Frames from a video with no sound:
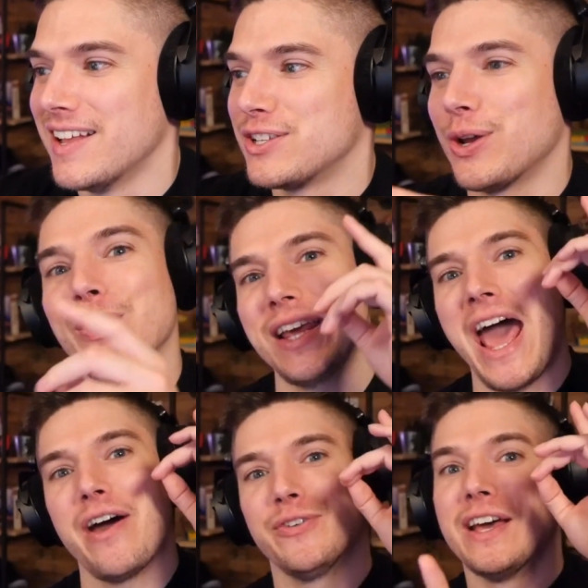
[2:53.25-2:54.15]
So to
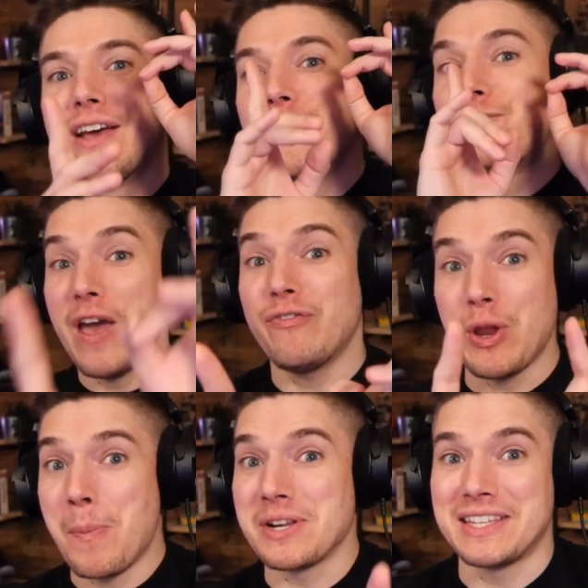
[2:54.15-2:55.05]
have
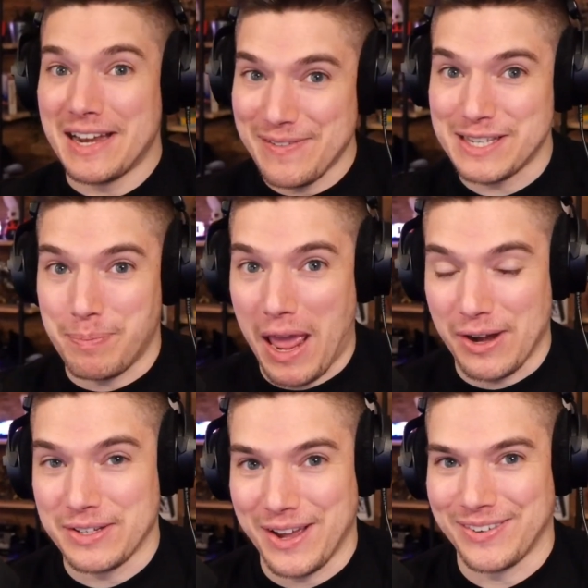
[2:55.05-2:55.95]
50% of this
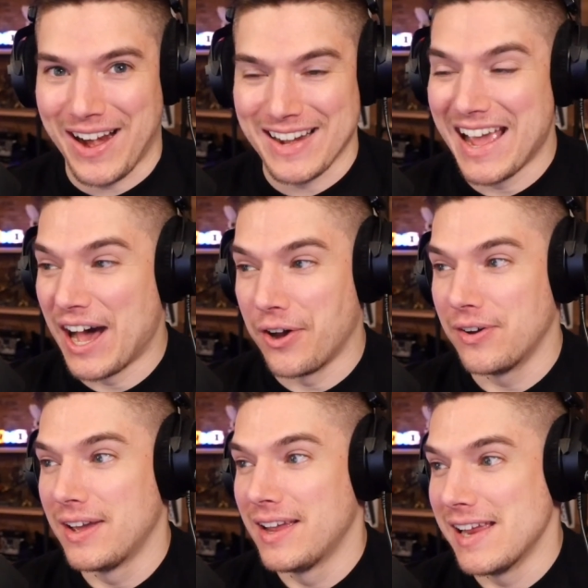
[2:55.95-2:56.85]
banner done right now
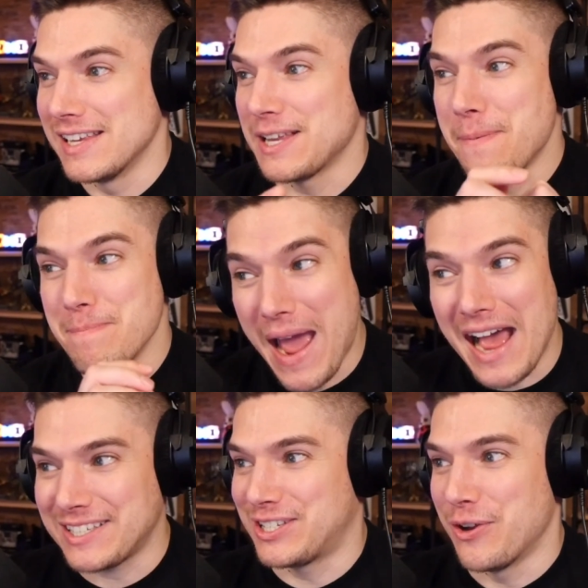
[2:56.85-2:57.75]
is a
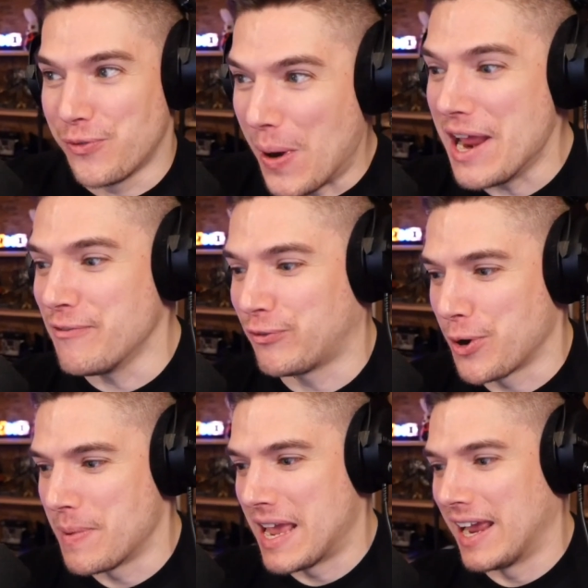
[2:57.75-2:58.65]
massive win for
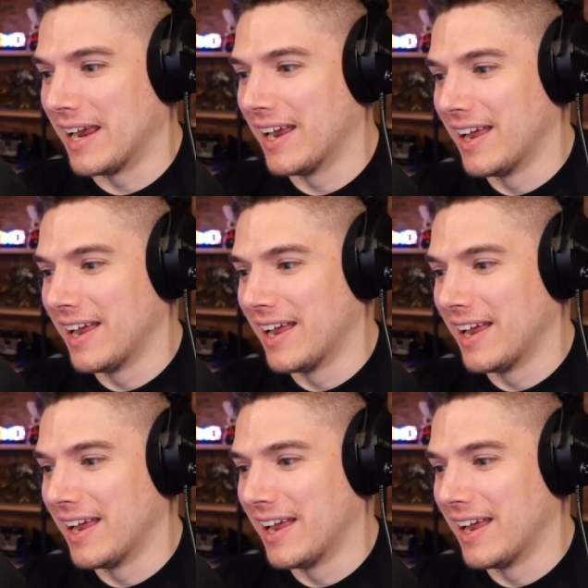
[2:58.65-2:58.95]
me.